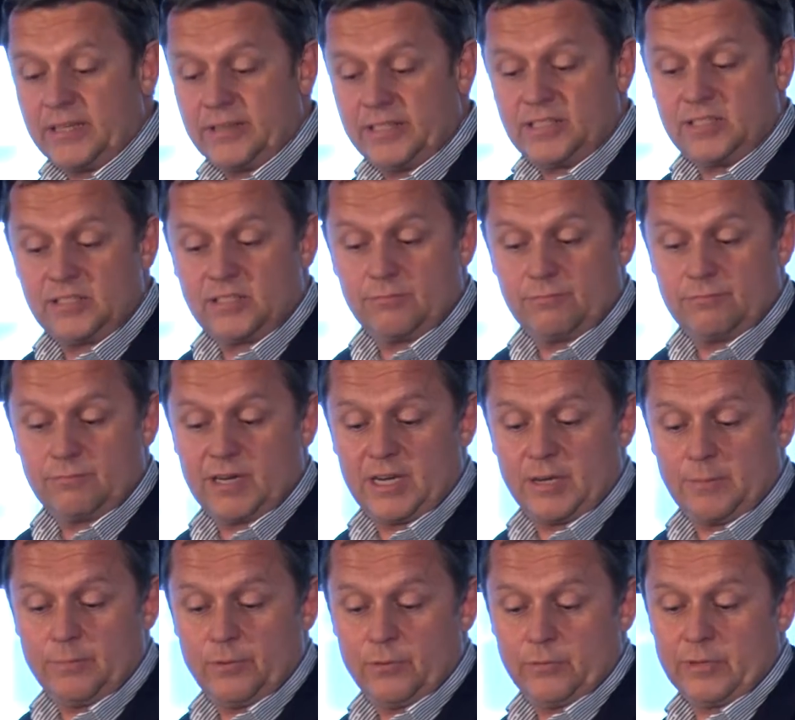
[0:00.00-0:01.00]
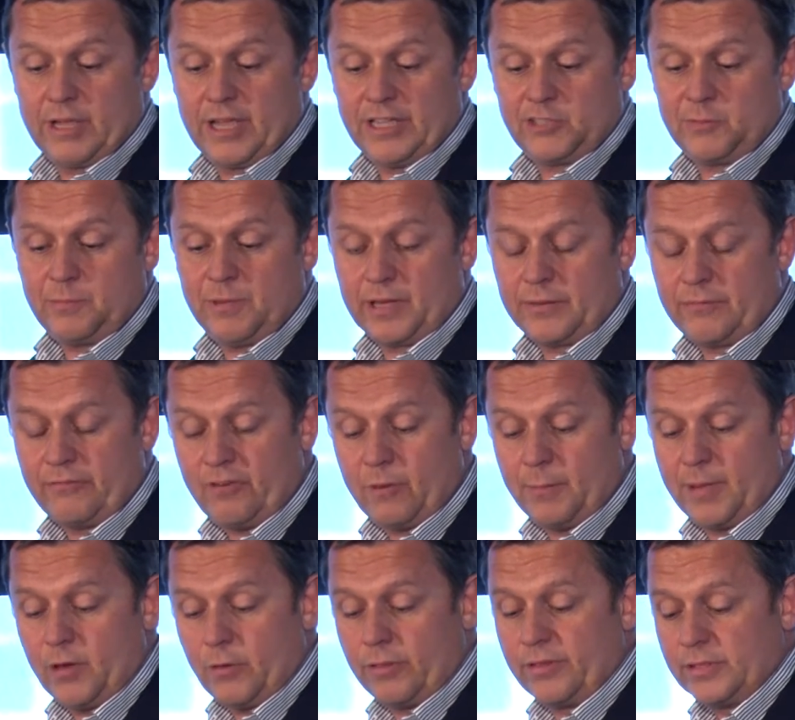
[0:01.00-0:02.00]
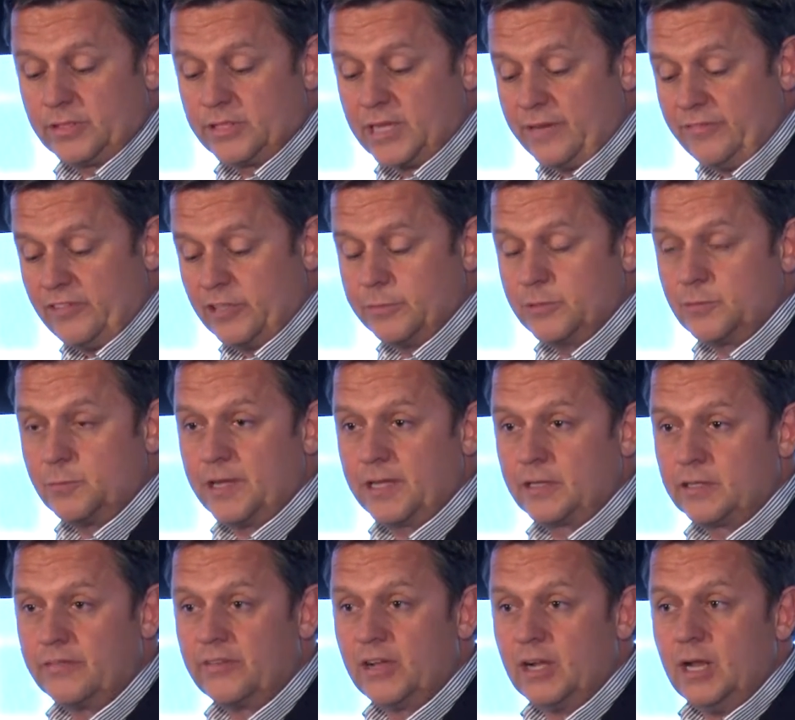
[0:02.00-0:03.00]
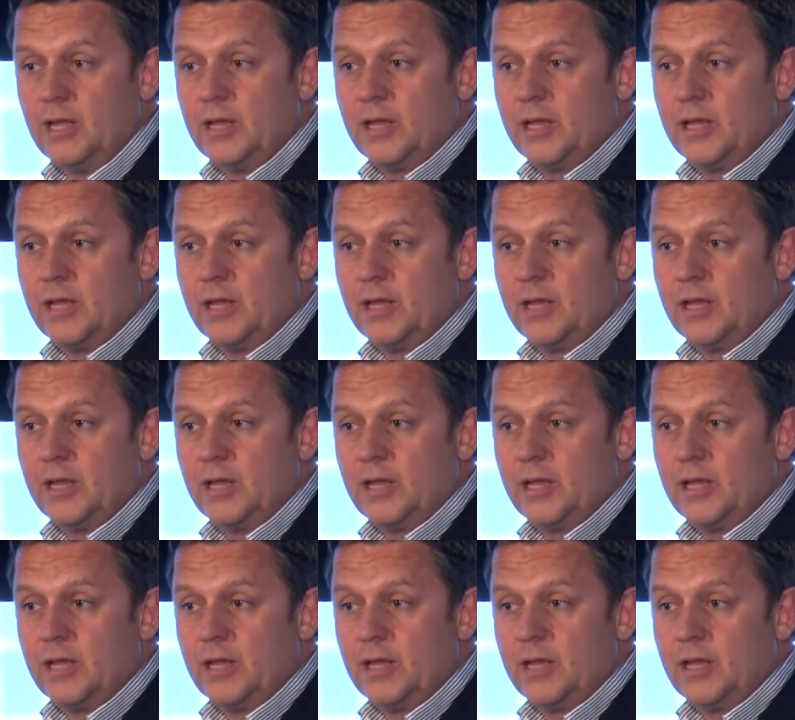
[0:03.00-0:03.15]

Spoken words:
and this is a really important aspect from a health and safety perspective.